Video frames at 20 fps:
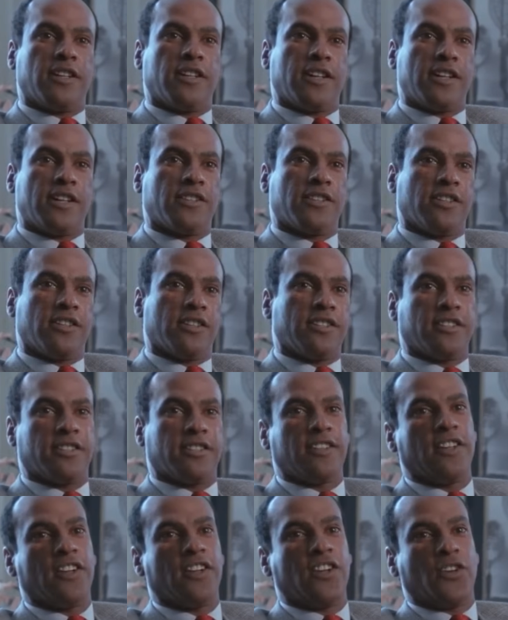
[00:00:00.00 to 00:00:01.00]
I thought
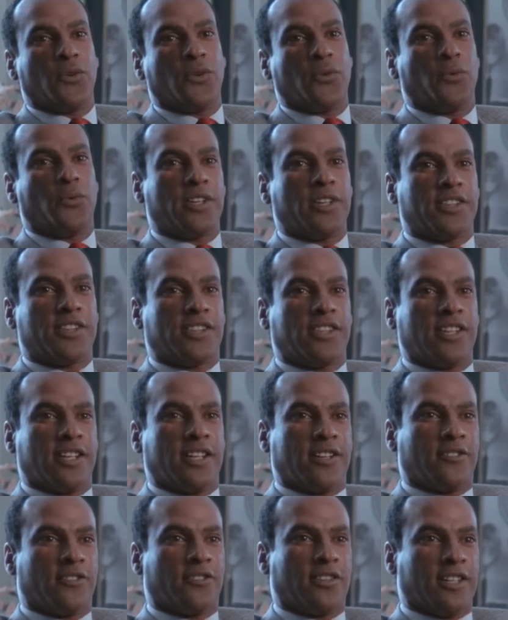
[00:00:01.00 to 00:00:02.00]
that with
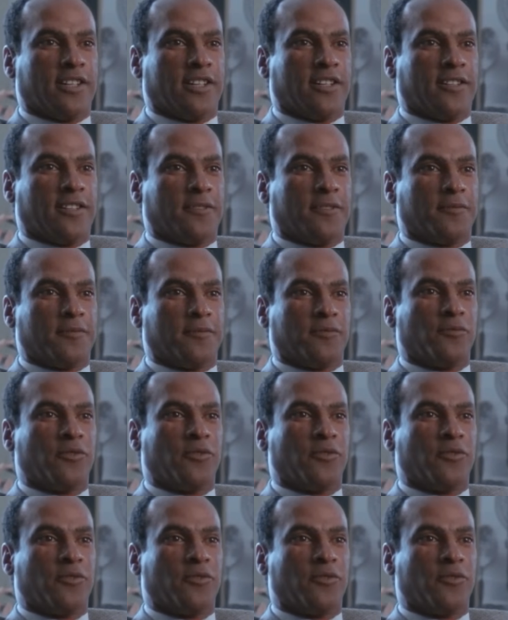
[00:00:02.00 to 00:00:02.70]
our,